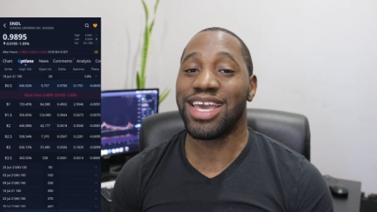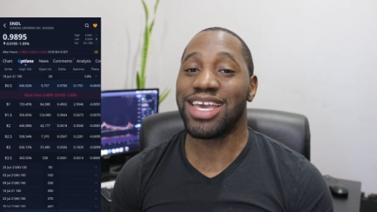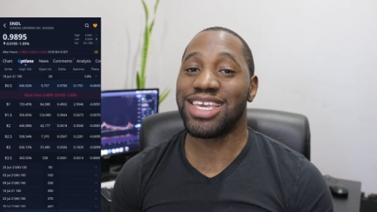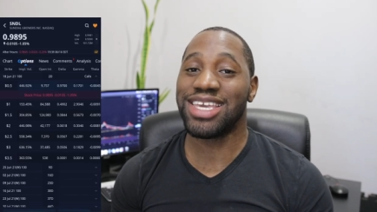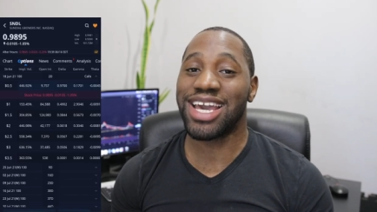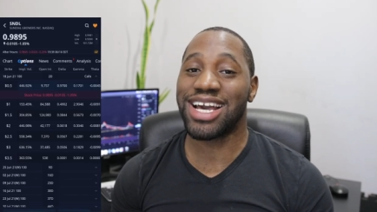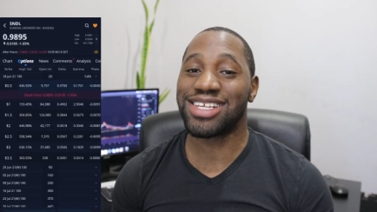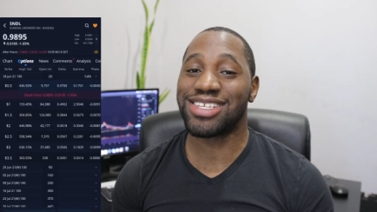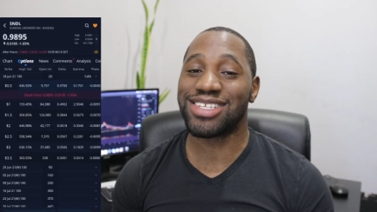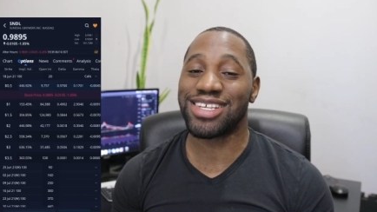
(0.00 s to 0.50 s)

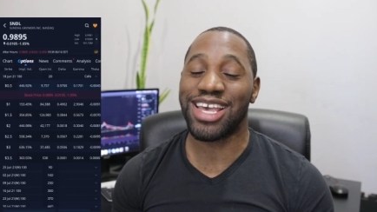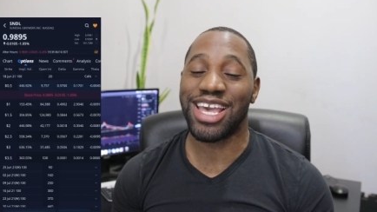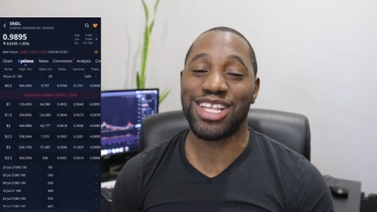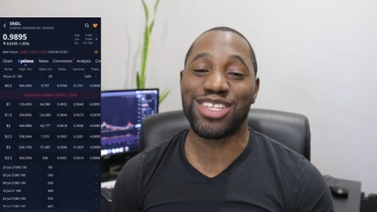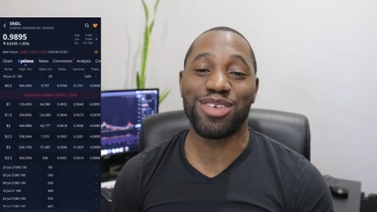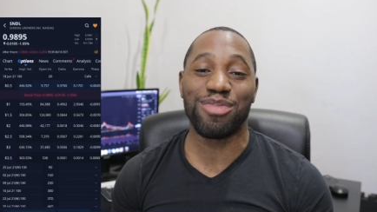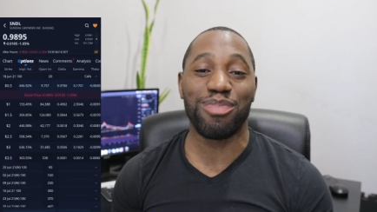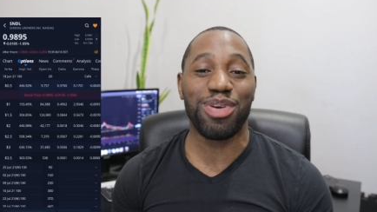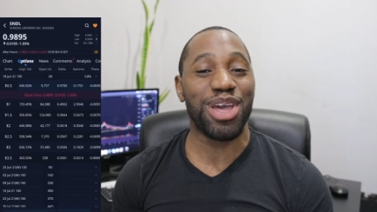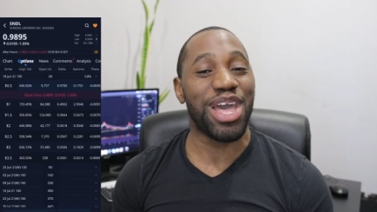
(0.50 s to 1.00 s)
Yes,
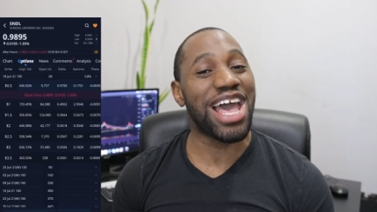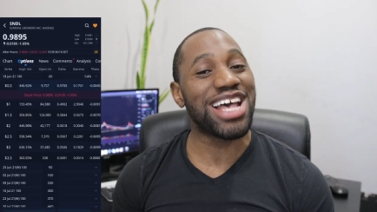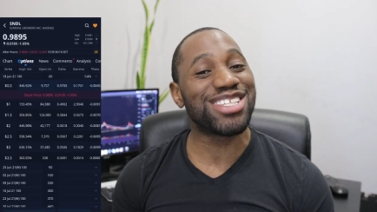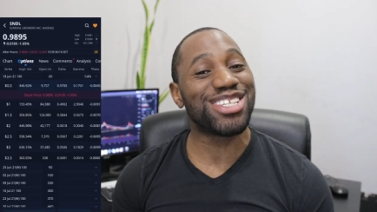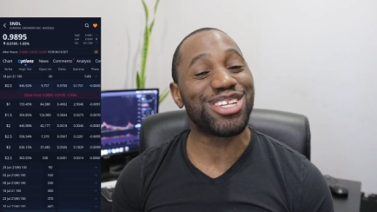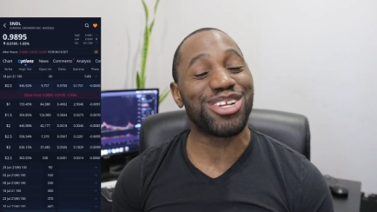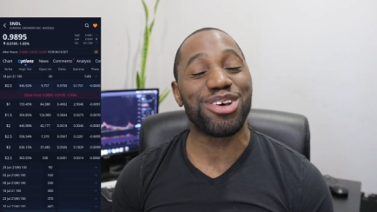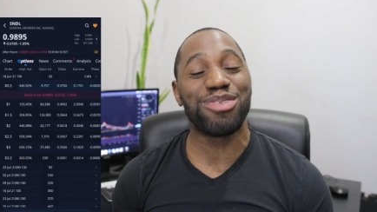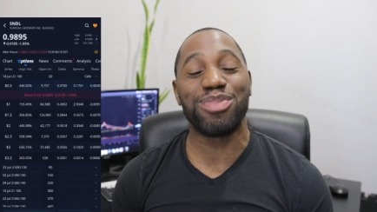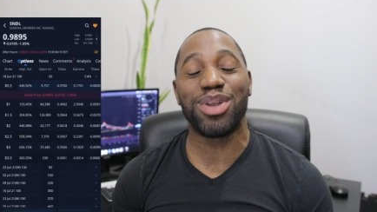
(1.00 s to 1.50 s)
it's a, it has a
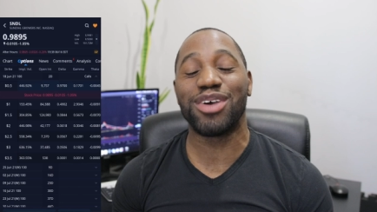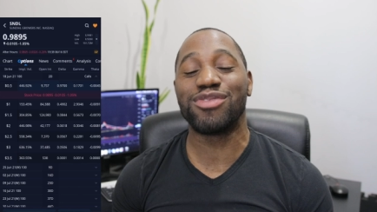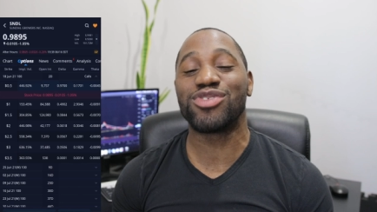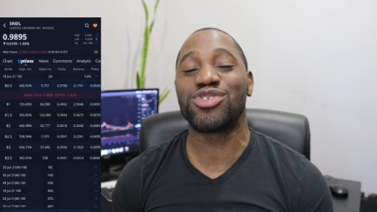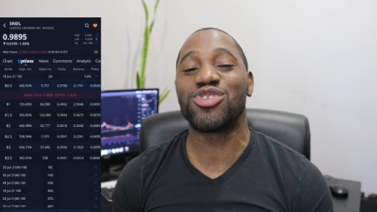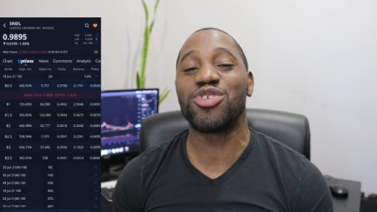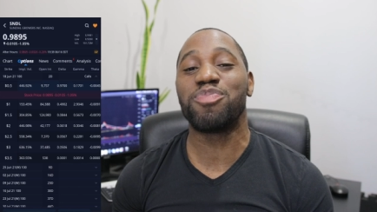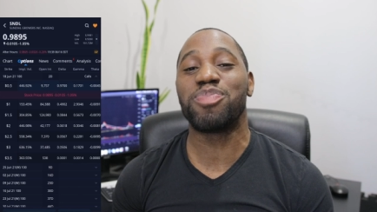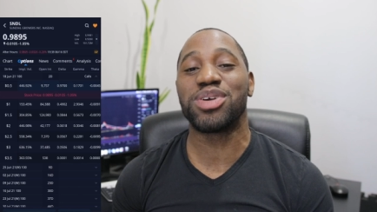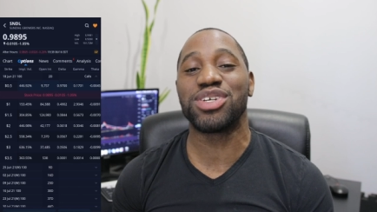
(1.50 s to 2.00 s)
little bit of
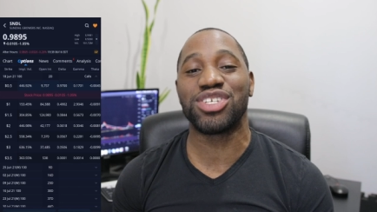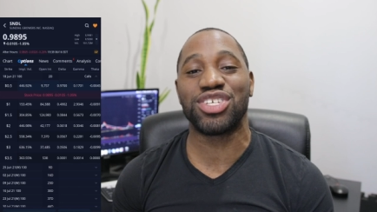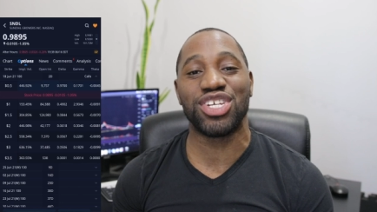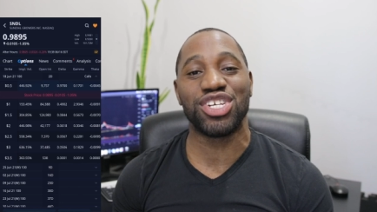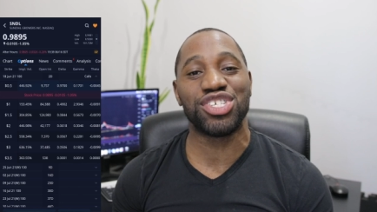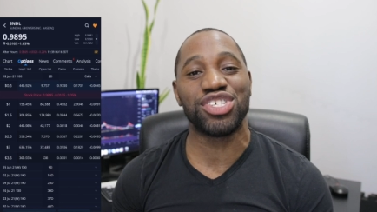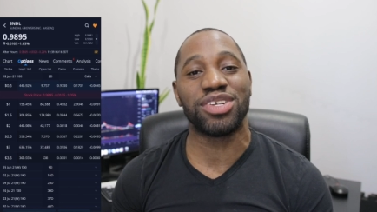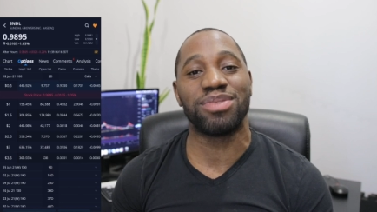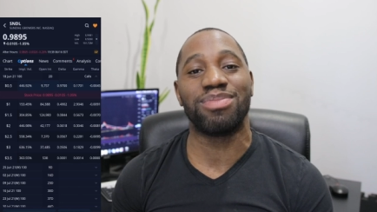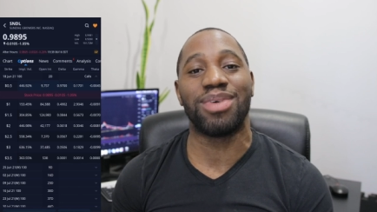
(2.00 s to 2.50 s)

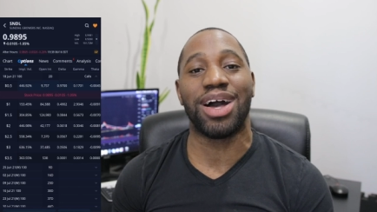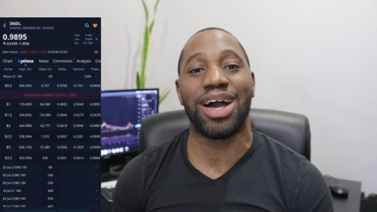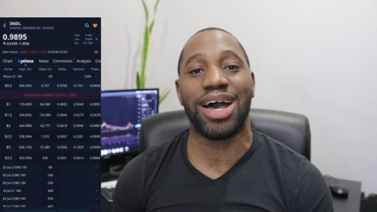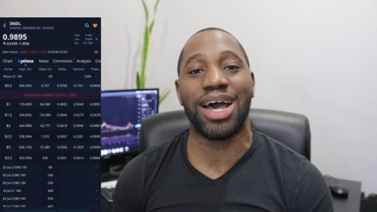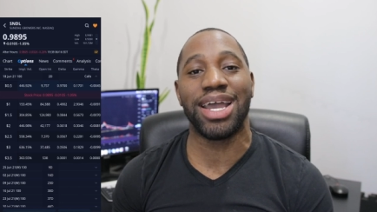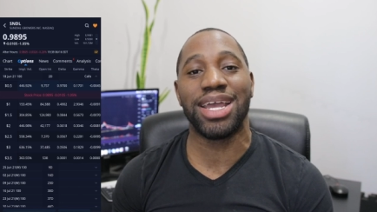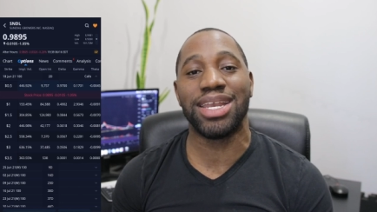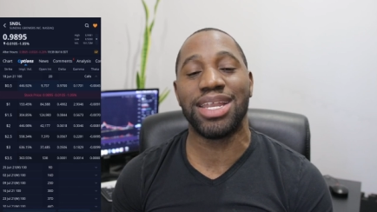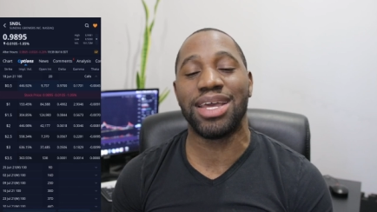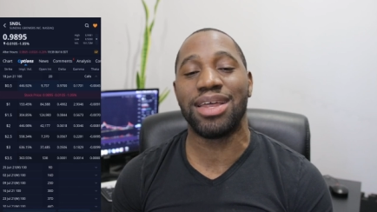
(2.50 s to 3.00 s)
superstition
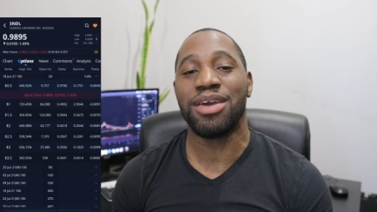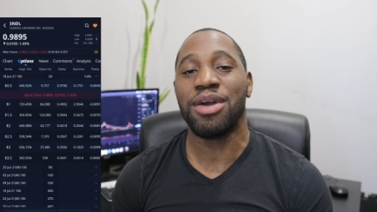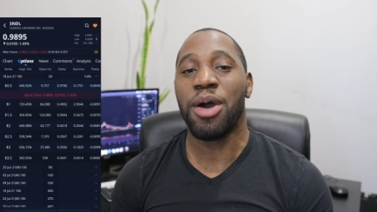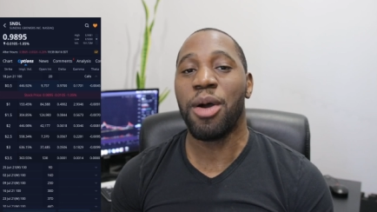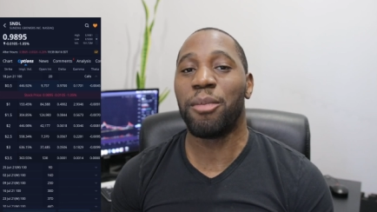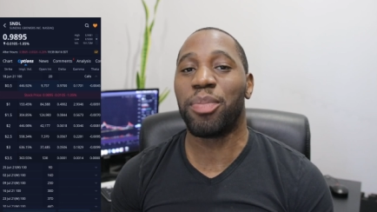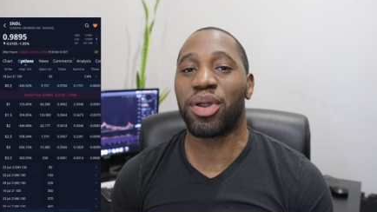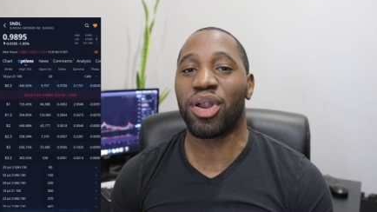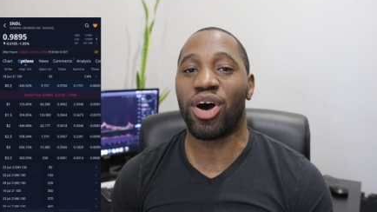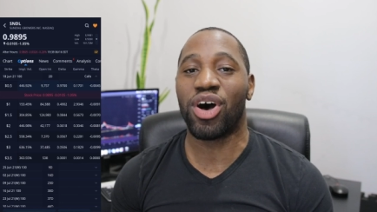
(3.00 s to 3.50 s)
behind it,
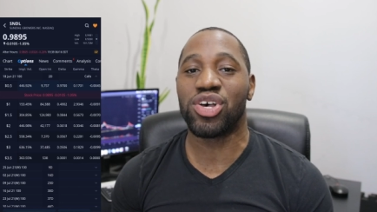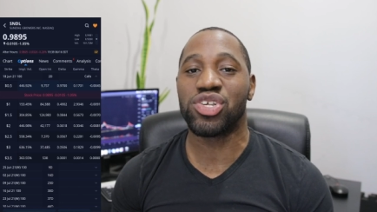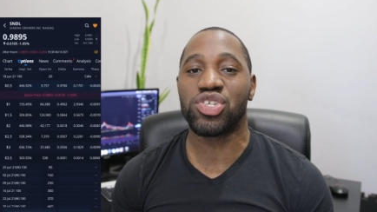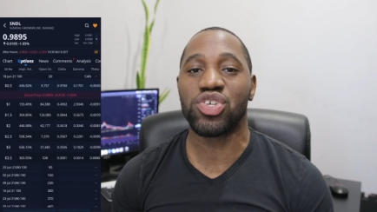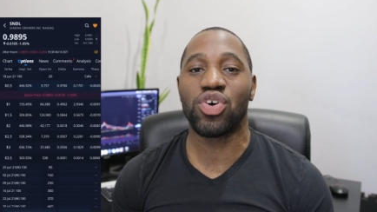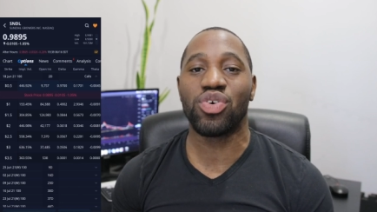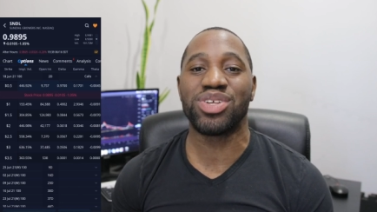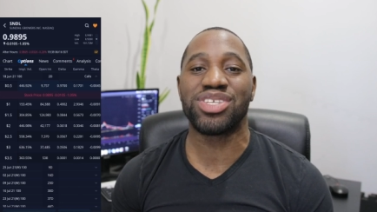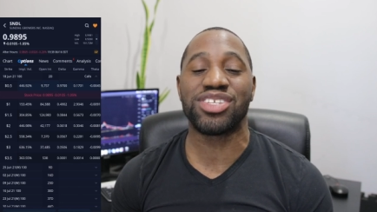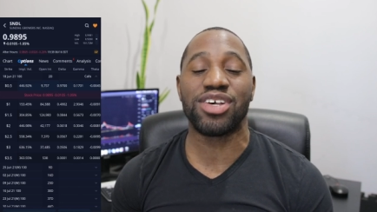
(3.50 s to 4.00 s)
but
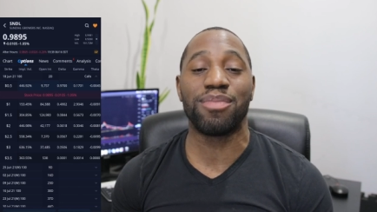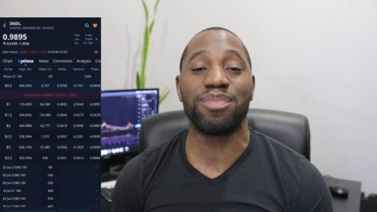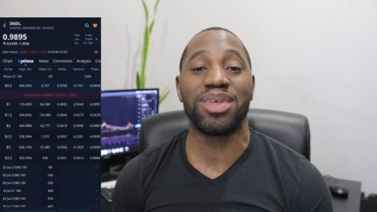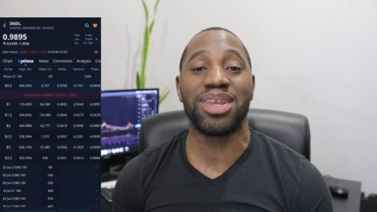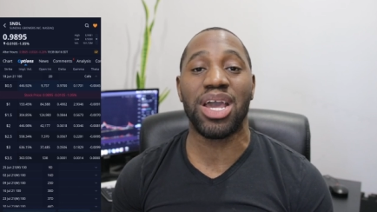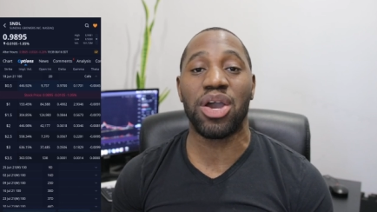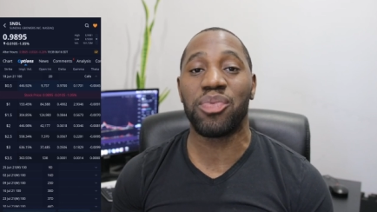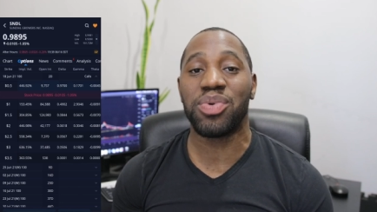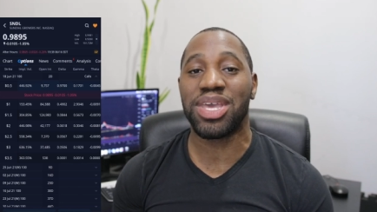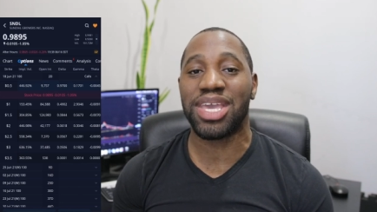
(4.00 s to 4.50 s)
also it's something
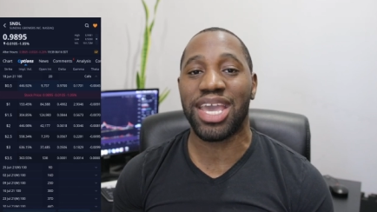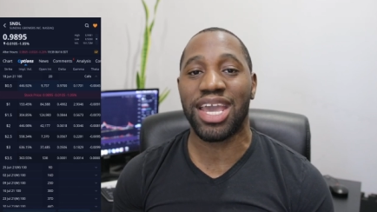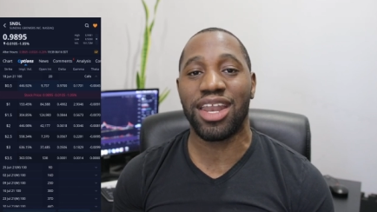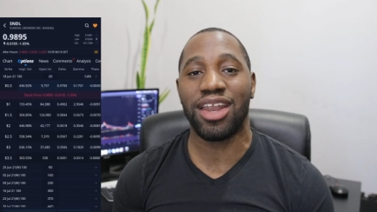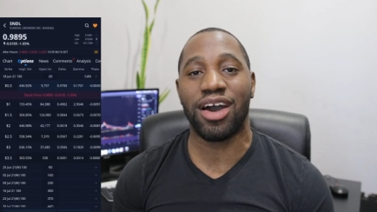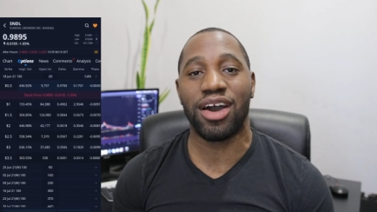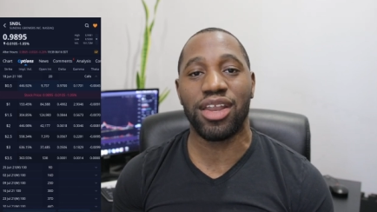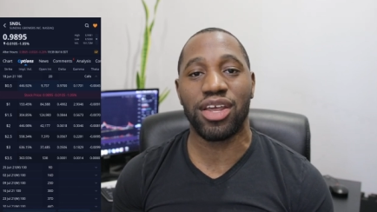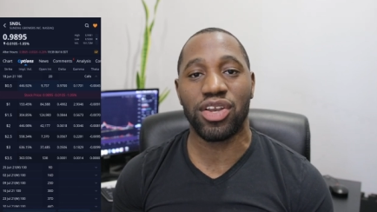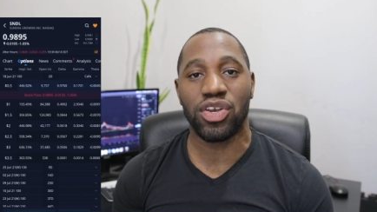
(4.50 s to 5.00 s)
that we
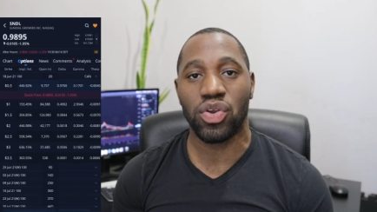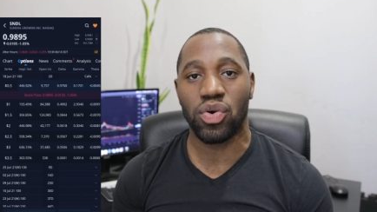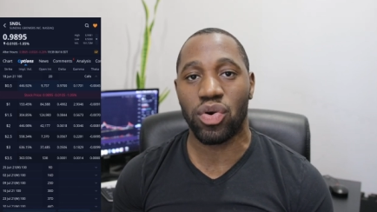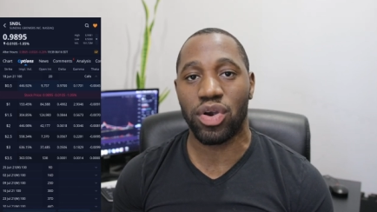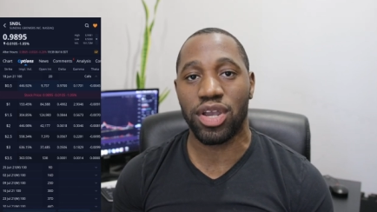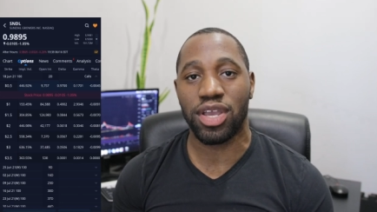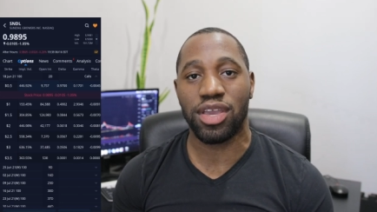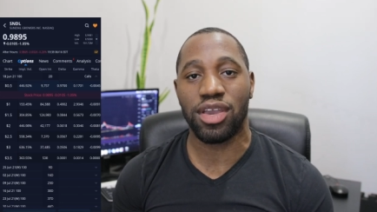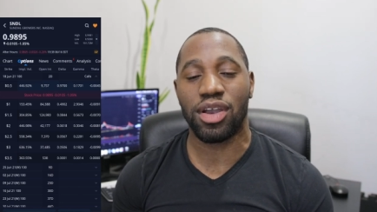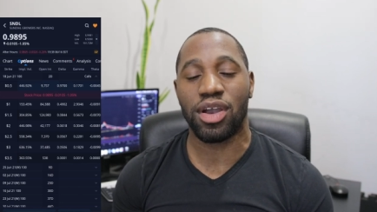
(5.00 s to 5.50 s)
cannot
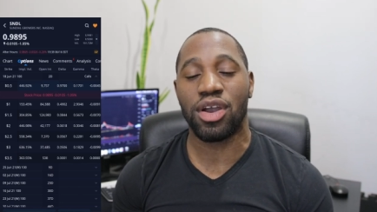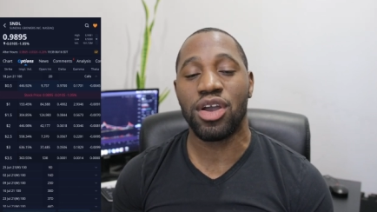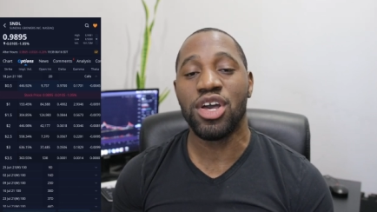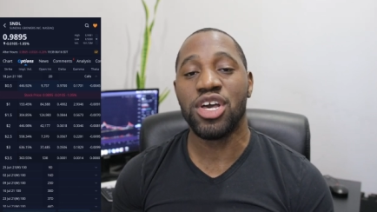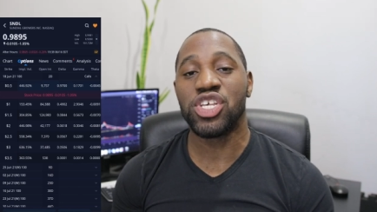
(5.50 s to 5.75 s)
ignore here.